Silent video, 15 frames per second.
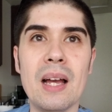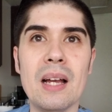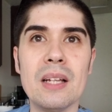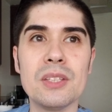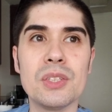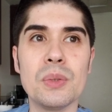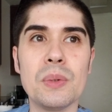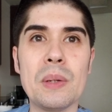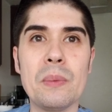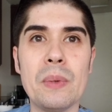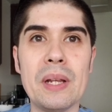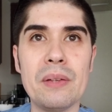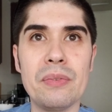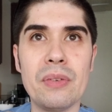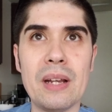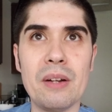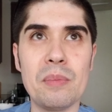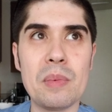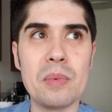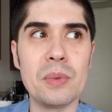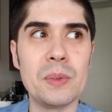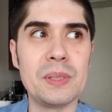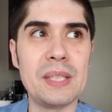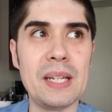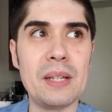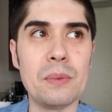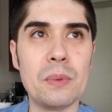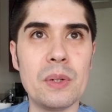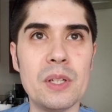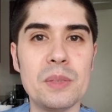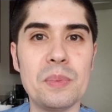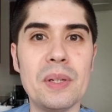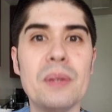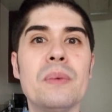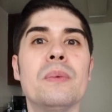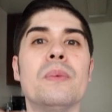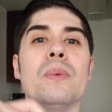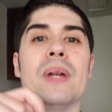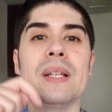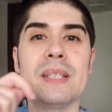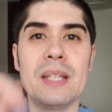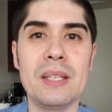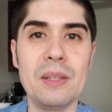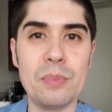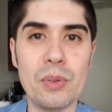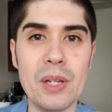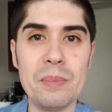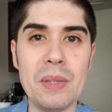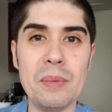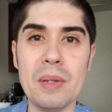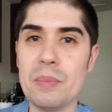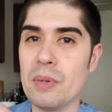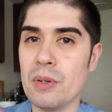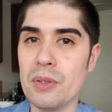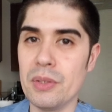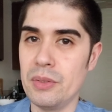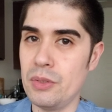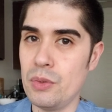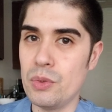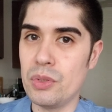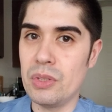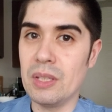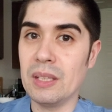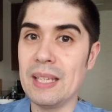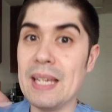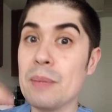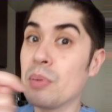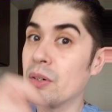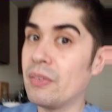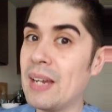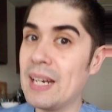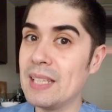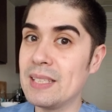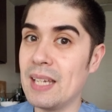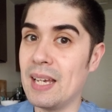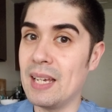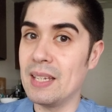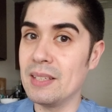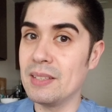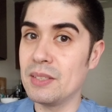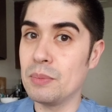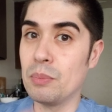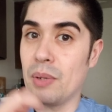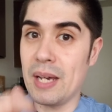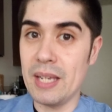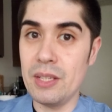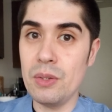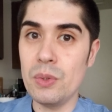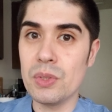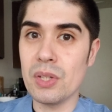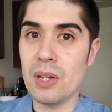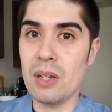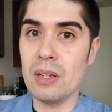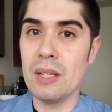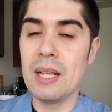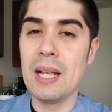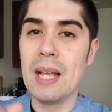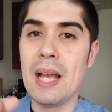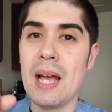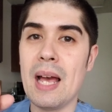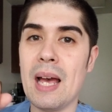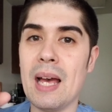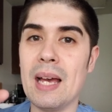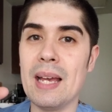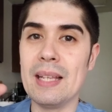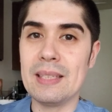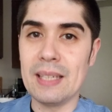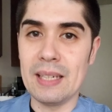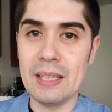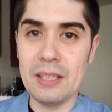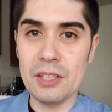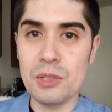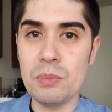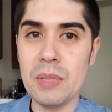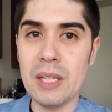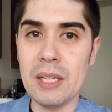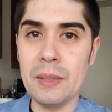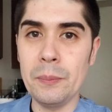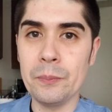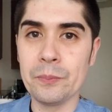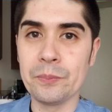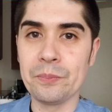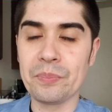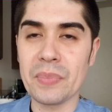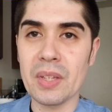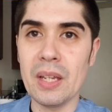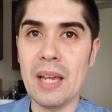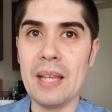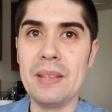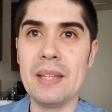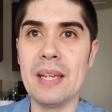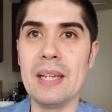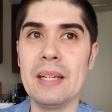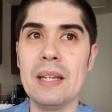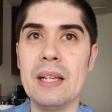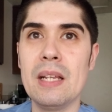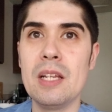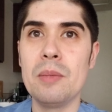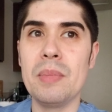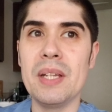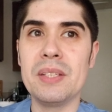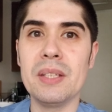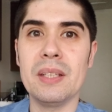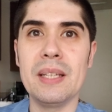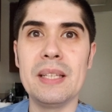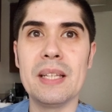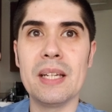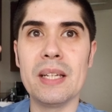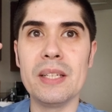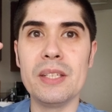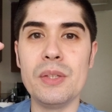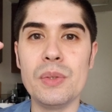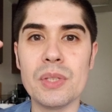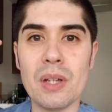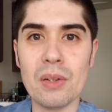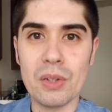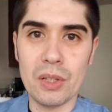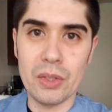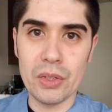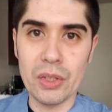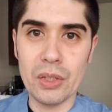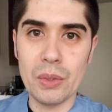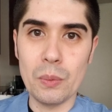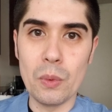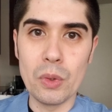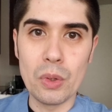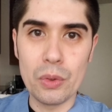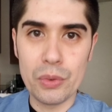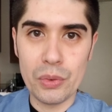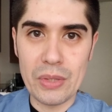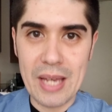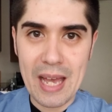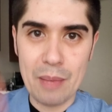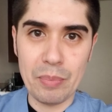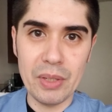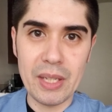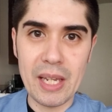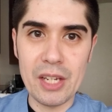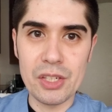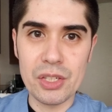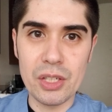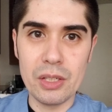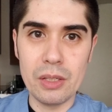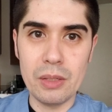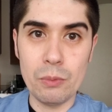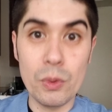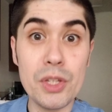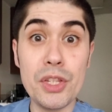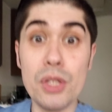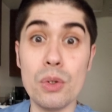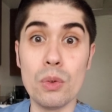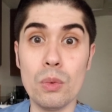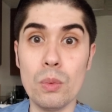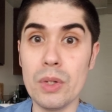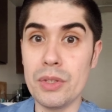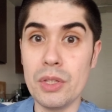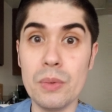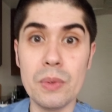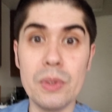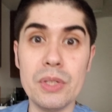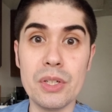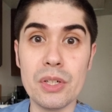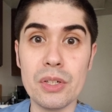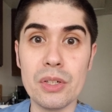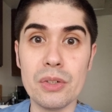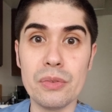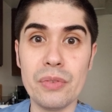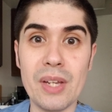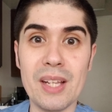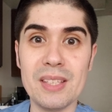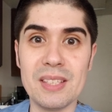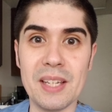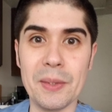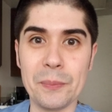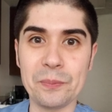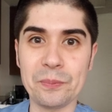So we waited for, I don't remember what date it was, but we attended the appointment. We both used the link provided to us by Utah, attended this meeting, and then basically the Utah clerk will go through the application with you and your fiance.